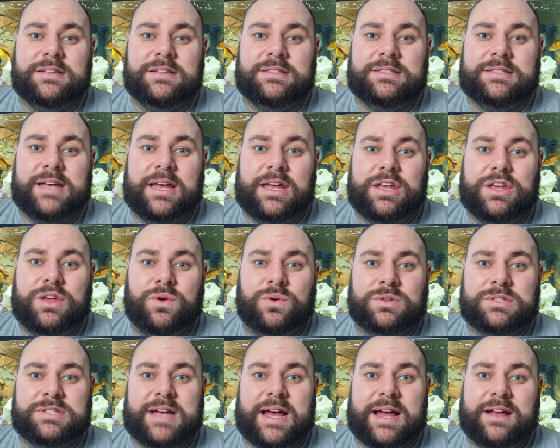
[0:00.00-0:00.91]
take your
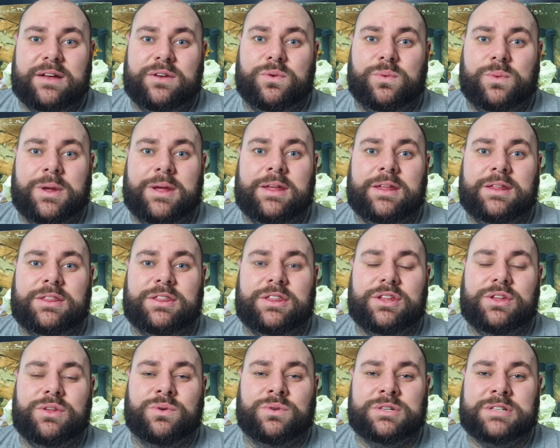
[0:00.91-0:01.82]
tank with
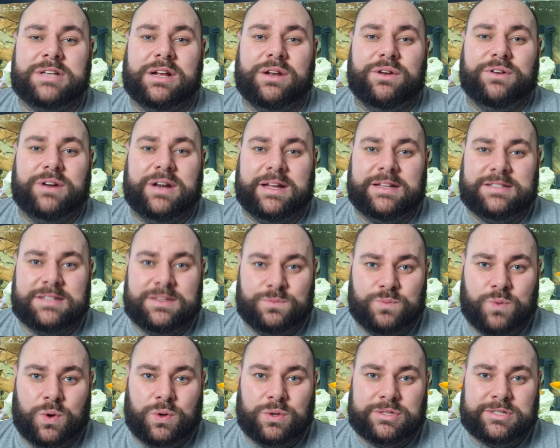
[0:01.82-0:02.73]
your
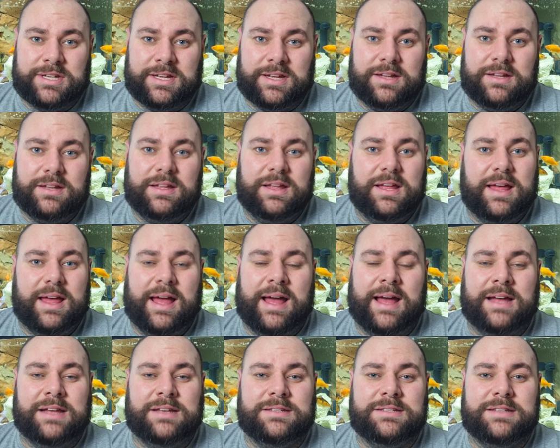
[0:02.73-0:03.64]
dechlorinated water
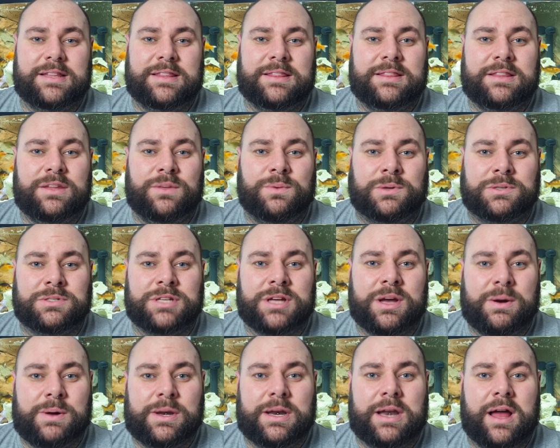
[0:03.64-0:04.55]
and you want to
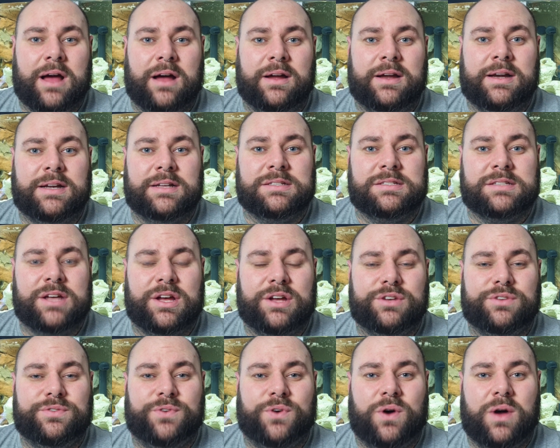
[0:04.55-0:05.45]
go online,
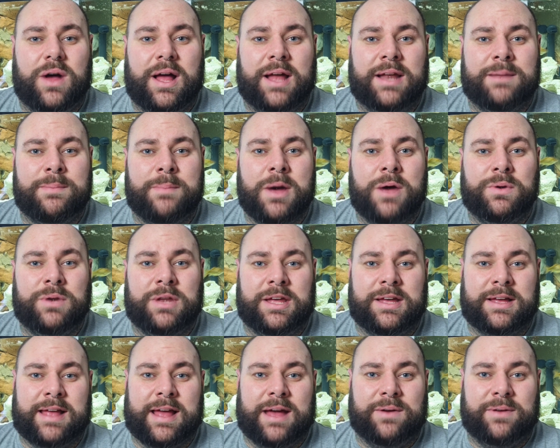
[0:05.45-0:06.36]
search for an ammonia
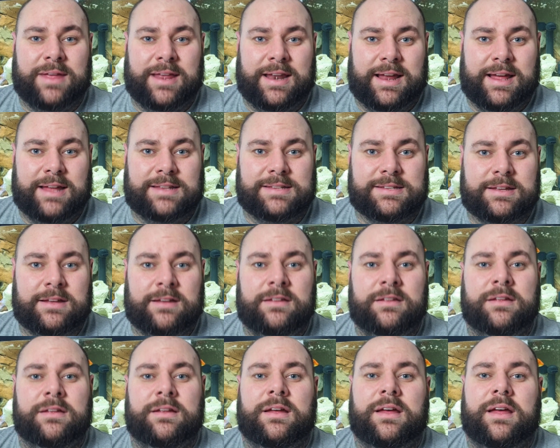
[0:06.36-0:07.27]
calculator,
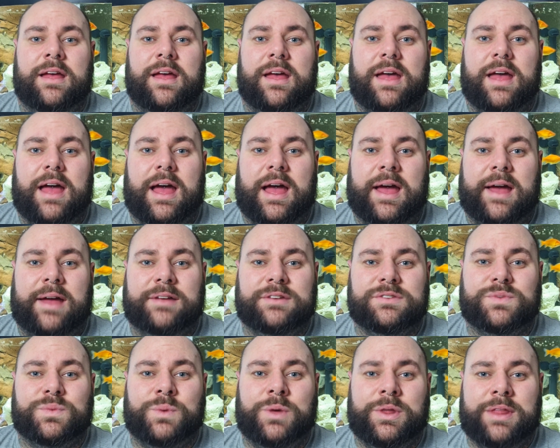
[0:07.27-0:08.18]
and
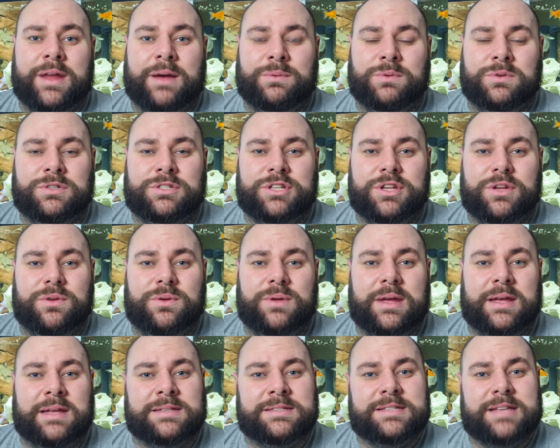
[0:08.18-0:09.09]
what that will do
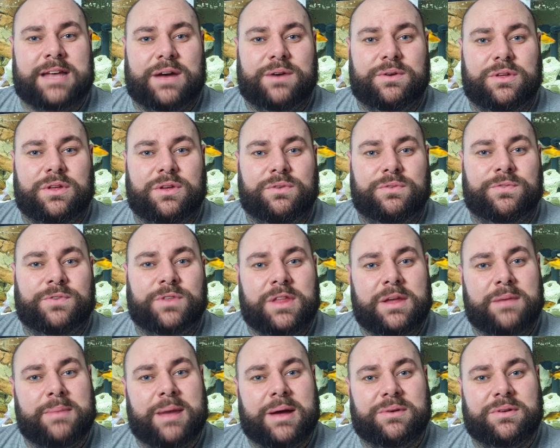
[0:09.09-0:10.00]
is tell you for the
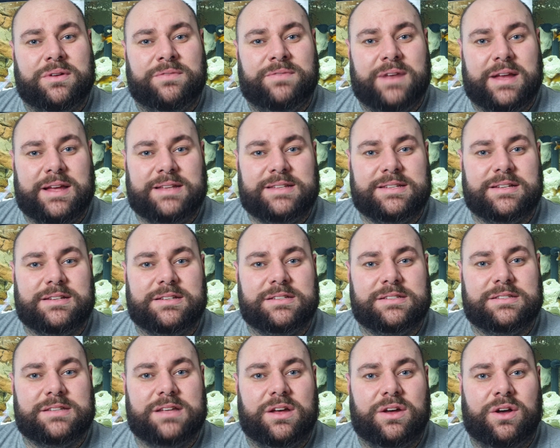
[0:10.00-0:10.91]
amount of
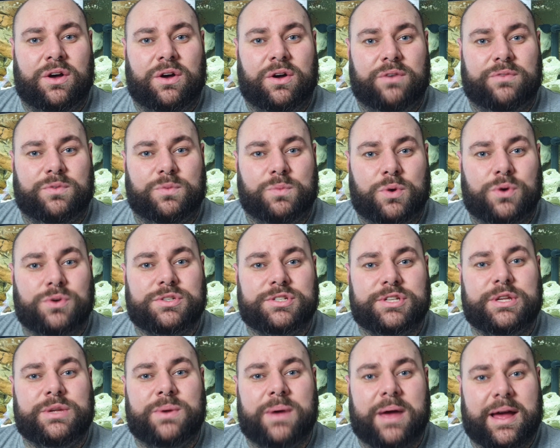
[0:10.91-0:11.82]
litres of
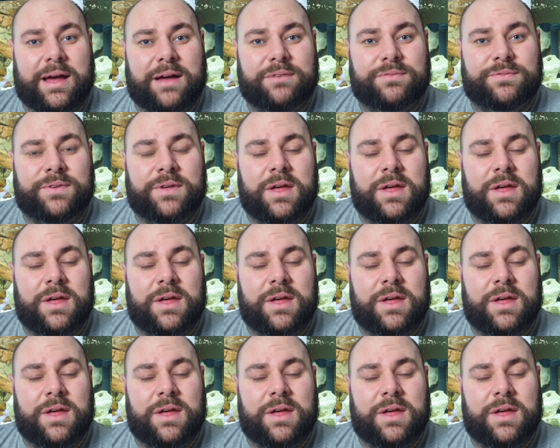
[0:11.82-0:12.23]
water you have,